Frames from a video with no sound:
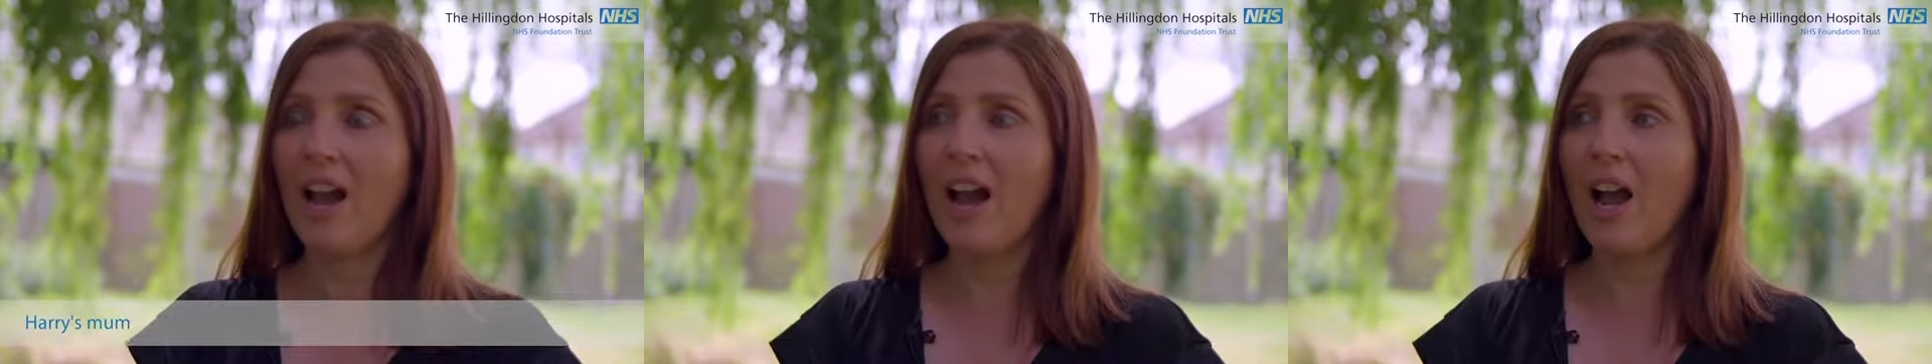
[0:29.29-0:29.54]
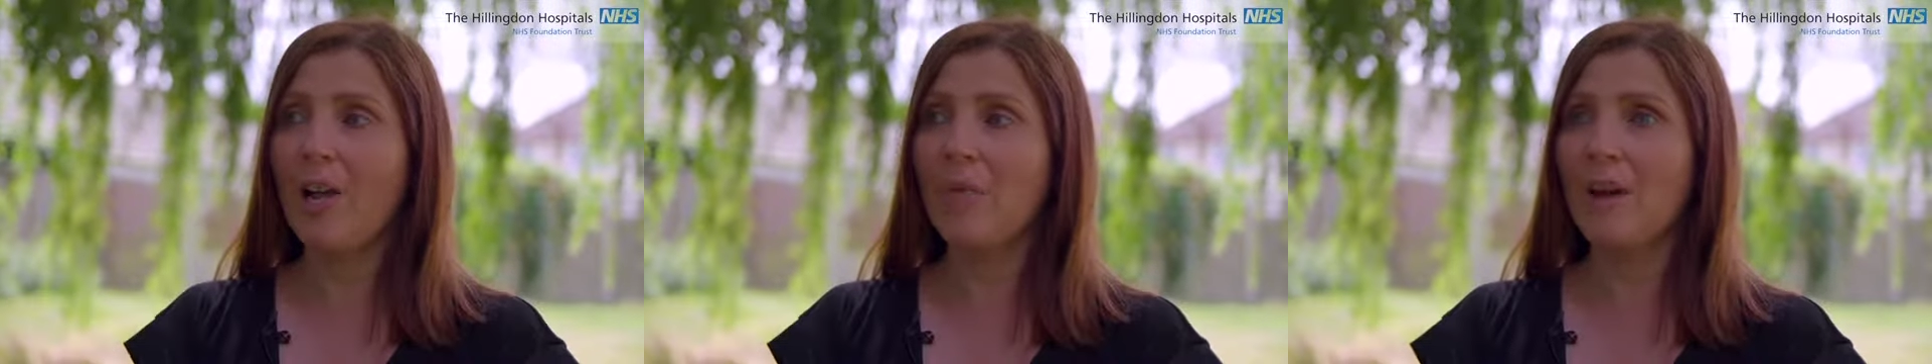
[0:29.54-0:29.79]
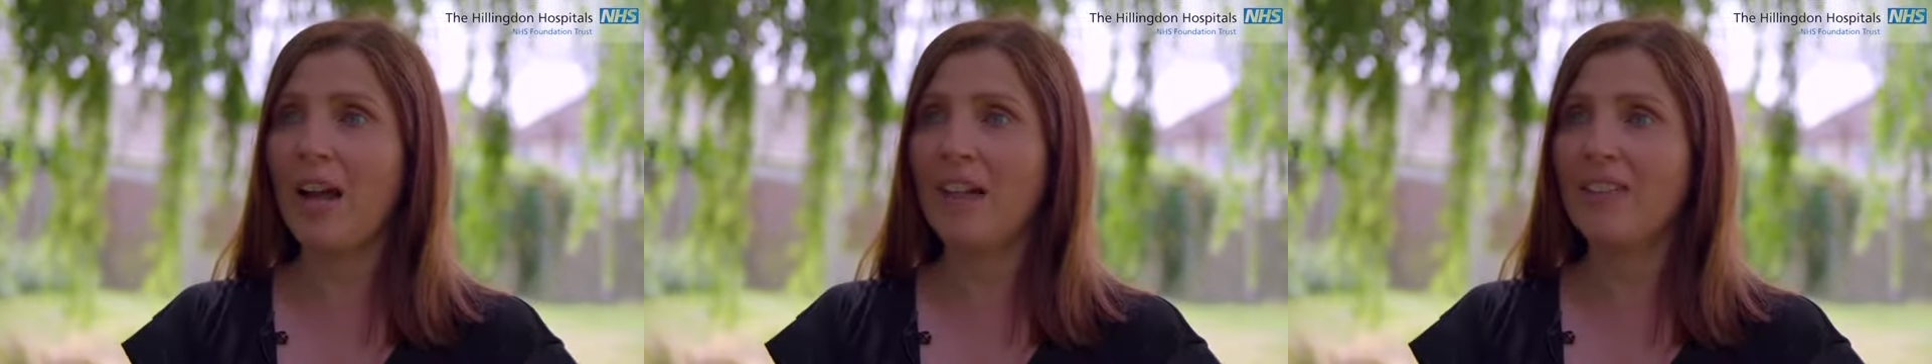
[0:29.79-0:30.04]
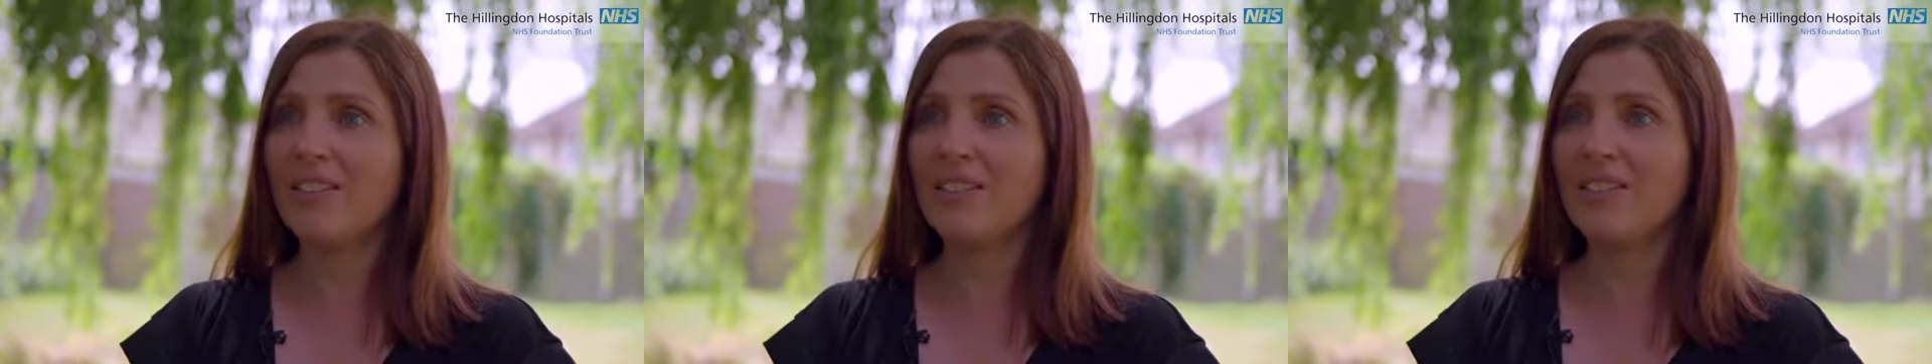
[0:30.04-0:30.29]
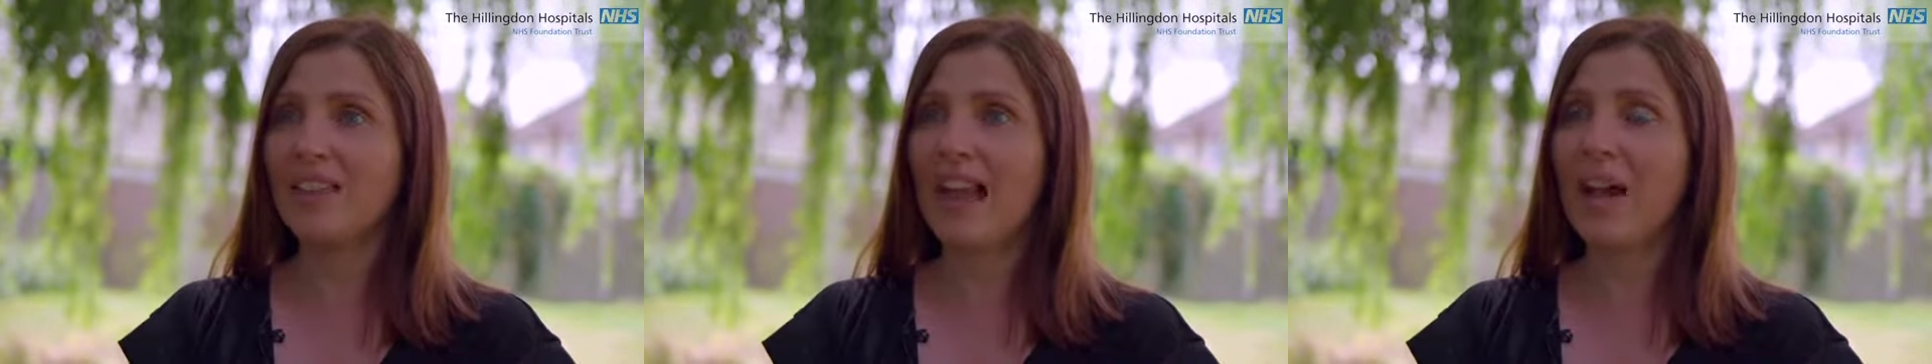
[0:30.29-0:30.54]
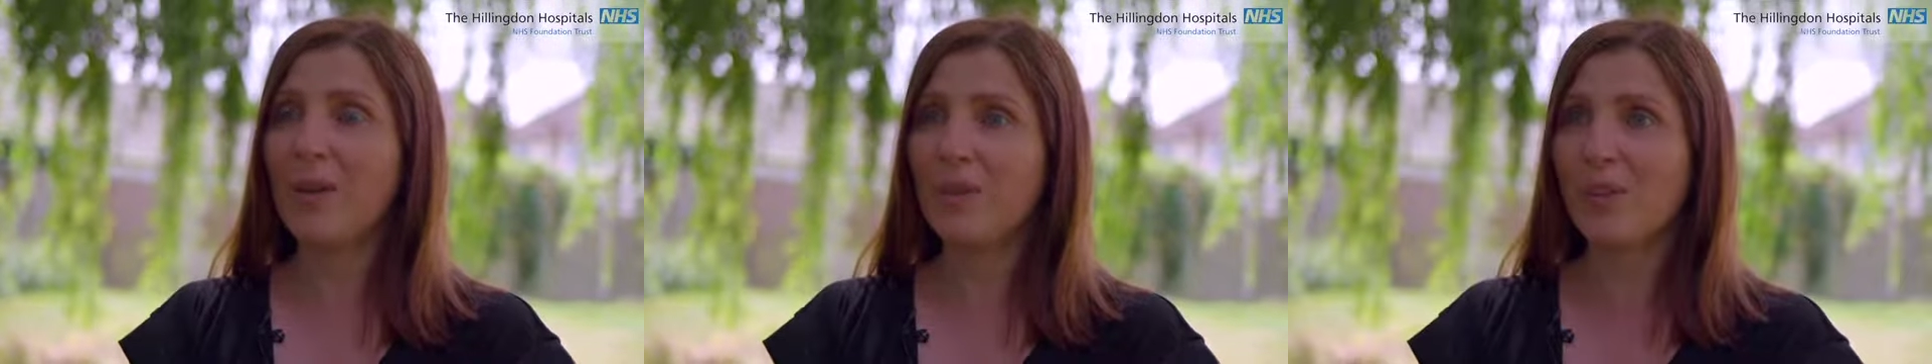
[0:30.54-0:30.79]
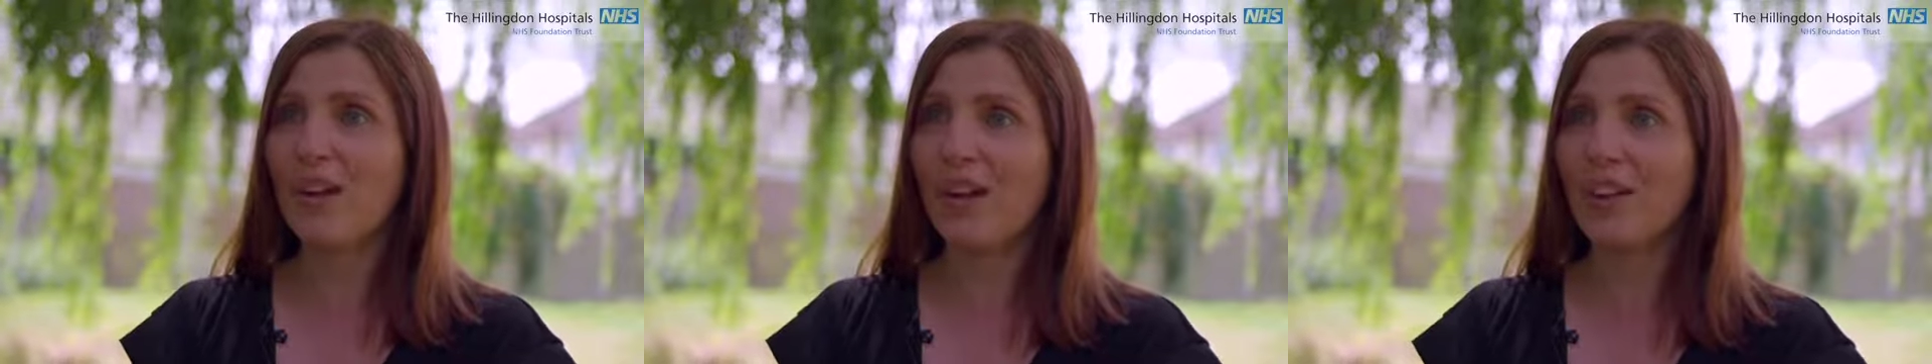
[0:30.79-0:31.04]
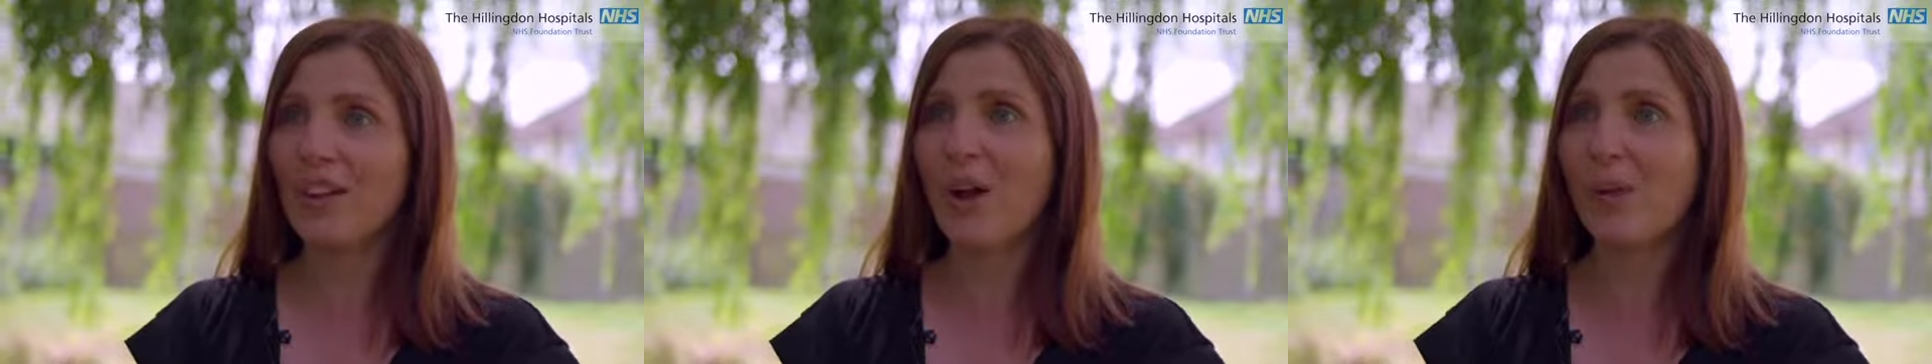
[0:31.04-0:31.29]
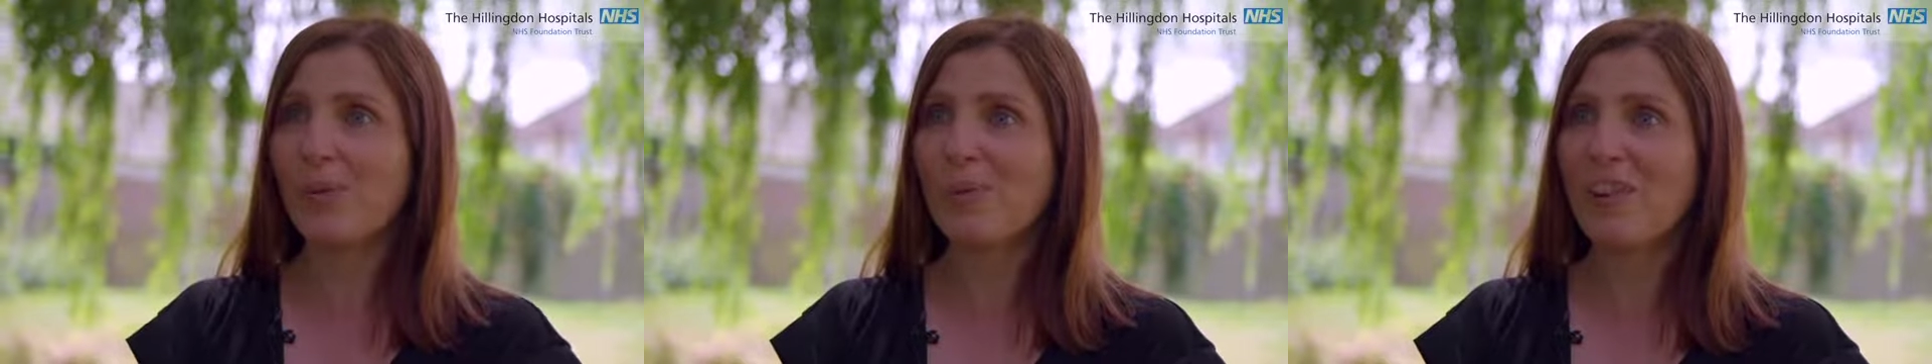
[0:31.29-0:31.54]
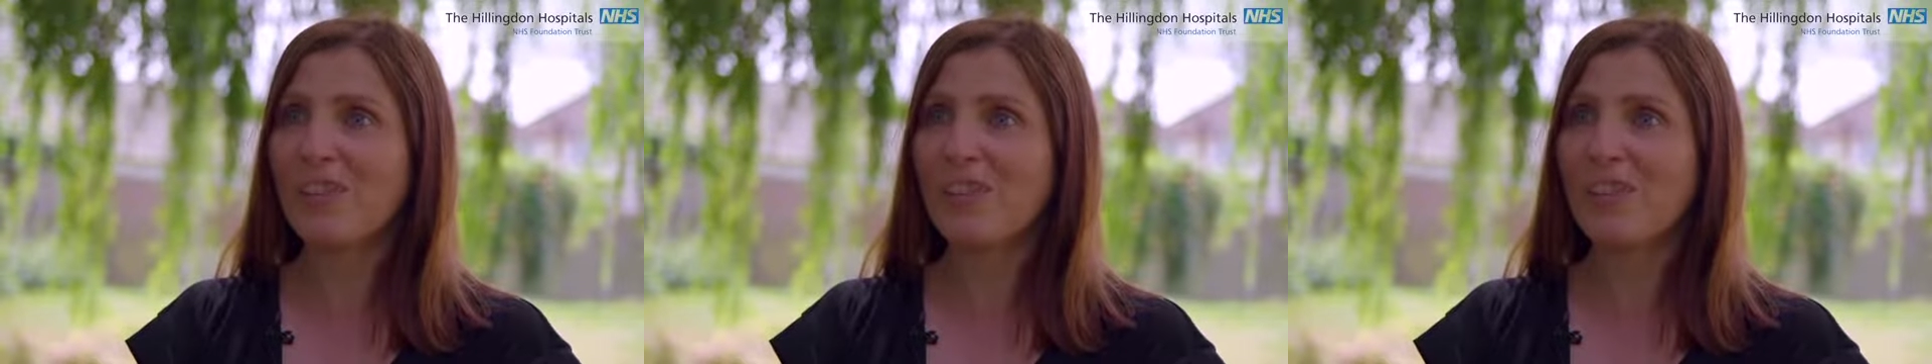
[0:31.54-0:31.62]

and how was I going to cope with